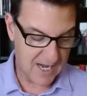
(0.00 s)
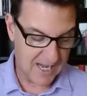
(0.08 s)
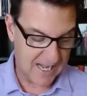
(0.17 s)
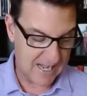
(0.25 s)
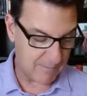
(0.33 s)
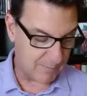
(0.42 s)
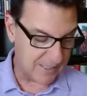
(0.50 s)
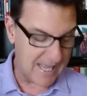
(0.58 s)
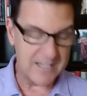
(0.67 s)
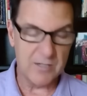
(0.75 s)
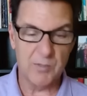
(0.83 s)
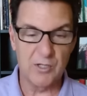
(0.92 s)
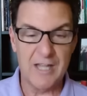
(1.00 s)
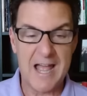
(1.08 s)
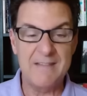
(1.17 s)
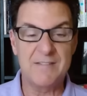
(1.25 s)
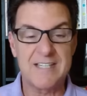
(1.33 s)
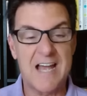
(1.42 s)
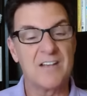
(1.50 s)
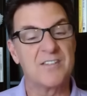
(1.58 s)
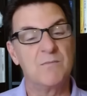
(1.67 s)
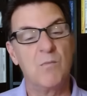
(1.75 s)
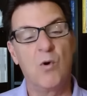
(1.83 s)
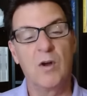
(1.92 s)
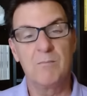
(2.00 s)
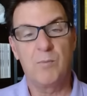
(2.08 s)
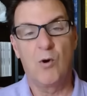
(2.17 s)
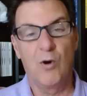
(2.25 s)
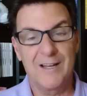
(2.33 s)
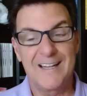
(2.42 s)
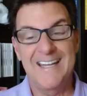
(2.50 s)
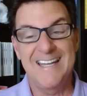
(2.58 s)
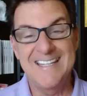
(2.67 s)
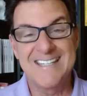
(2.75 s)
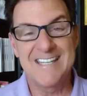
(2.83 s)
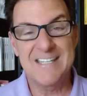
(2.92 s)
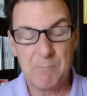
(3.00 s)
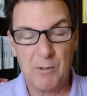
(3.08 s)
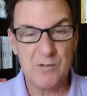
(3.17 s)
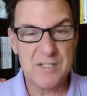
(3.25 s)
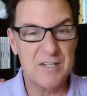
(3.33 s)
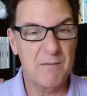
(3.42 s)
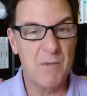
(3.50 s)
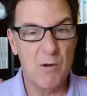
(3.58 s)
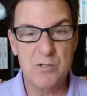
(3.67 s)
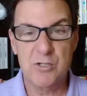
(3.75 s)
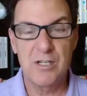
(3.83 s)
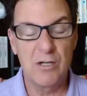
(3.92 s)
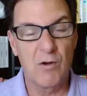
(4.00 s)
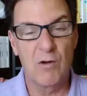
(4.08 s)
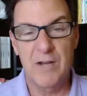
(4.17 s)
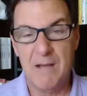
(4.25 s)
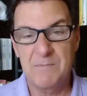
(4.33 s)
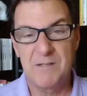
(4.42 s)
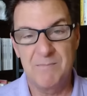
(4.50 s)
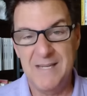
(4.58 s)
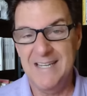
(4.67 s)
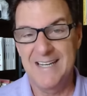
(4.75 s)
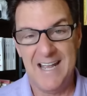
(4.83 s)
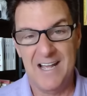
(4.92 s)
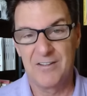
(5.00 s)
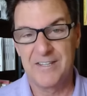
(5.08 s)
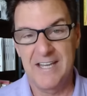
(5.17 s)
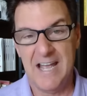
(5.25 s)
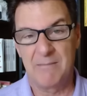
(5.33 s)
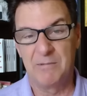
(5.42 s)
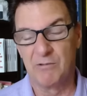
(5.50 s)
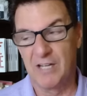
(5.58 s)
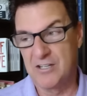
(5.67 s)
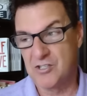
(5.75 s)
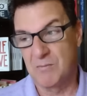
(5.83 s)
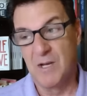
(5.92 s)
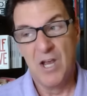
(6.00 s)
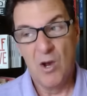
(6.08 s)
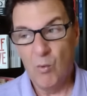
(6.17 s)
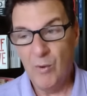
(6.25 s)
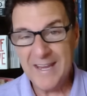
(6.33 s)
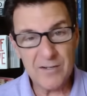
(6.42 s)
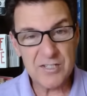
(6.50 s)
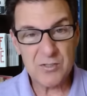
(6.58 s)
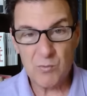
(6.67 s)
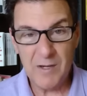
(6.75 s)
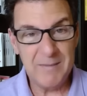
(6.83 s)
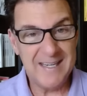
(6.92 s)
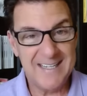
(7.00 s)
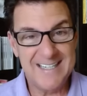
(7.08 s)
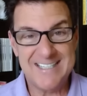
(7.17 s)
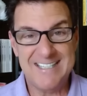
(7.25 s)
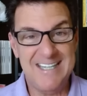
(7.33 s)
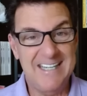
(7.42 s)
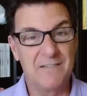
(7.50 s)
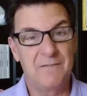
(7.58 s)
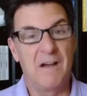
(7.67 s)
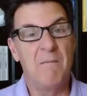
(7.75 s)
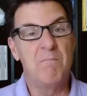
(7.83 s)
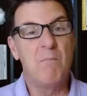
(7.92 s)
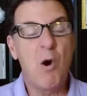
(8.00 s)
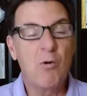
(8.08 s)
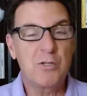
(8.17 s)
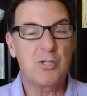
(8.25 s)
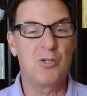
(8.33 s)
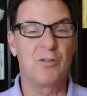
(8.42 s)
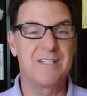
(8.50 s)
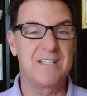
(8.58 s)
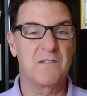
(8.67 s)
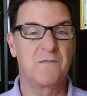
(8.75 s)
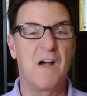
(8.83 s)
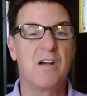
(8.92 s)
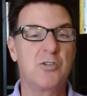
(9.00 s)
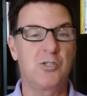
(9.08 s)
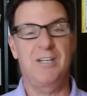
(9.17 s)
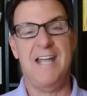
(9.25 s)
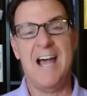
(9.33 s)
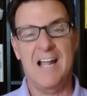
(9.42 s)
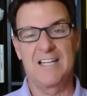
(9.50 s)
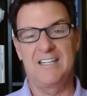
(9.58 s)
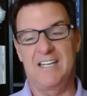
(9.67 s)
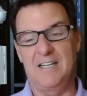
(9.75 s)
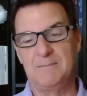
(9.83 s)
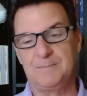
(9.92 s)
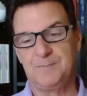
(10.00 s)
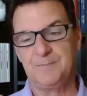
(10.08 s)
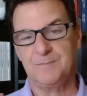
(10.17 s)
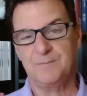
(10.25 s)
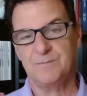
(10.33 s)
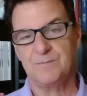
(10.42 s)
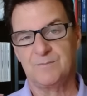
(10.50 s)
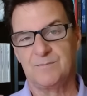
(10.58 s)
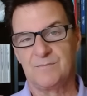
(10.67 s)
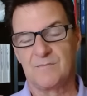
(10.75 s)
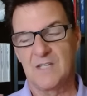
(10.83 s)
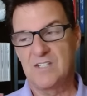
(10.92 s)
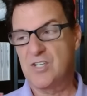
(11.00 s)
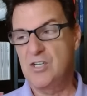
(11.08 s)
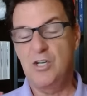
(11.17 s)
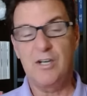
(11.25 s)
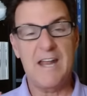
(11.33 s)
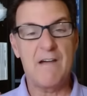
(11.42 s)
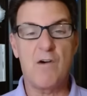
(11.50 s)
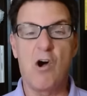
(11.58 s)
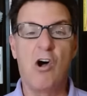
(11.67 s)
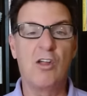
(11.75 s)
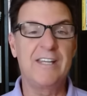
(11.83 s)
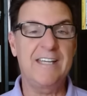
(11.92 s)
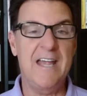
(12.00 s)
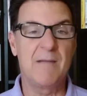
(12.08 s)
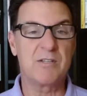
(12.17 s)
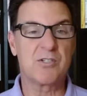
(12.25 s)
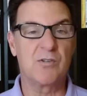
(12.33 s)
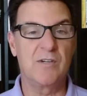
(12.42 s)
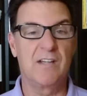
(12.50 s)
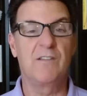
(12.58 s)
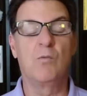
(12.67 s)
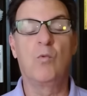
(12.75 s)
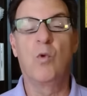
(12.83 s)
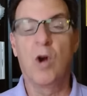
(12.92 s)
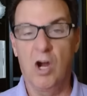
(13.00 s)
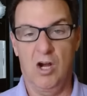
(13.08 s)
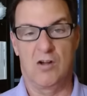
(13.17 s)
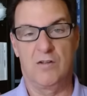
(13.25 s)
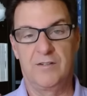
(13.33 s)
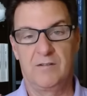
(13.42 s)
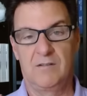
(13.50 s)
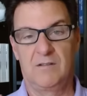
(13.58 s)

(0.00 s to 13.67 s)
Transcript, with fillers: um, blendable lifestyles, and more importantly, is this person emotionally grown up to be in a healthy, happy relationship? We are swimming in a sea of emotional dysfunctionality. And so you can have all the chemistry of the world,